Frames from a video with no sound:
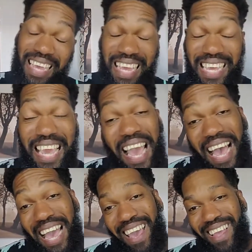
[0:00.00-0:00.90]
Yeah,
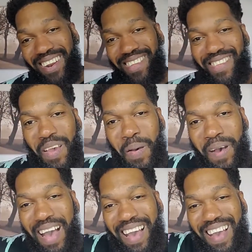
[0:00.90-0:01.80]
and so
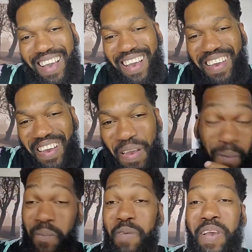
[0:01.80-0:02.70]

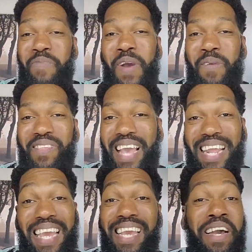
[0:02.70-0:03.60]
the best part was that
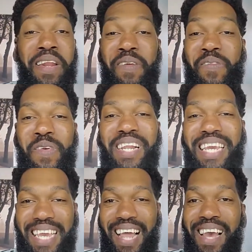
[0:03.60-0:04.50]
he couldn't really
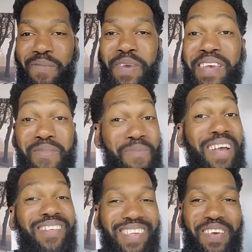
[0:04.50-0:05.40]
yell at me as
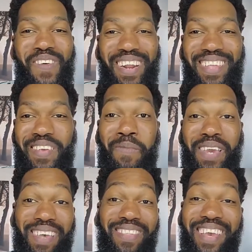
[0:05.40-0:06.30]
much as he wanted to
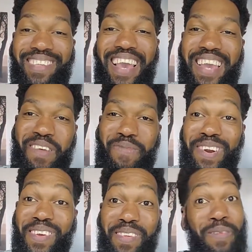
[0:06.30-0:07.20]
because the executive
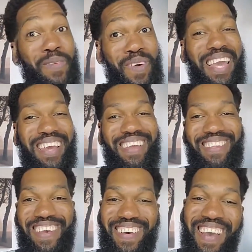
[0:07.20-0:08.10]
producer was waiting.
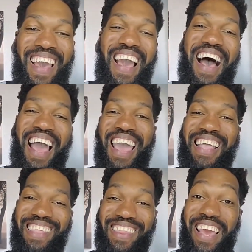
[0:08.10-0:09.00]
So I had
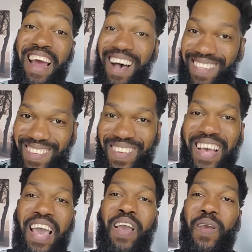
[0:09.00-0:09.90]
to then hustle,
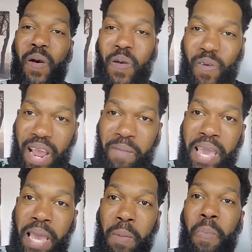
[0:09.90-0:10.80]
go grab
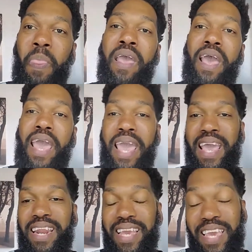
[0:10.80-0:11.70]
him,
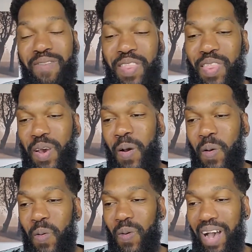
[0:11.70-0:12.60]
and even
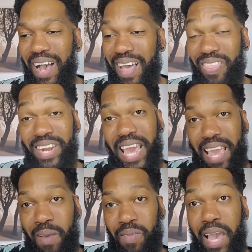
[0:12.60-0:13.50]
though the
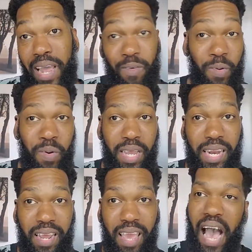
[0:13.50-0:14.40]
day was kind of ruined,
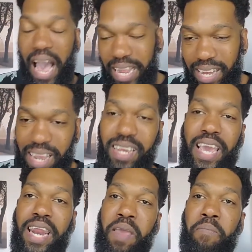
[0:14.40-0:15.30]
I did
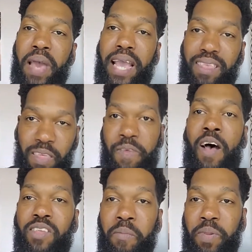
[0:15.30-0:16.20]
get him back to the
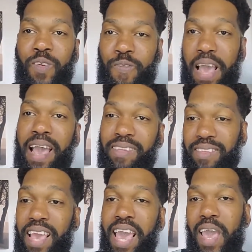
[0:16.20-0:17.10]
Fontainebleau fast.
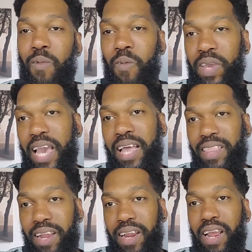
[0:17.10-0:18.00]
And when we got
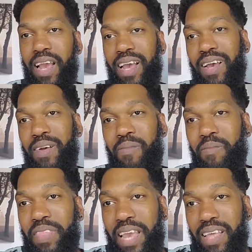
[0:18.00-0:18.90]
there,
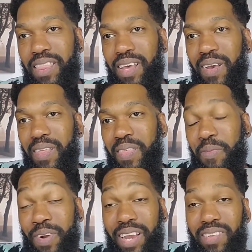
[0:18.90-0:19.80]
the
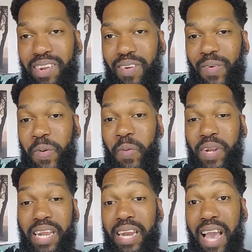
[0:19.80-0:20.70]
production crew
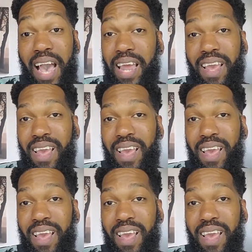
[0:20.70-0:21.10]
did not.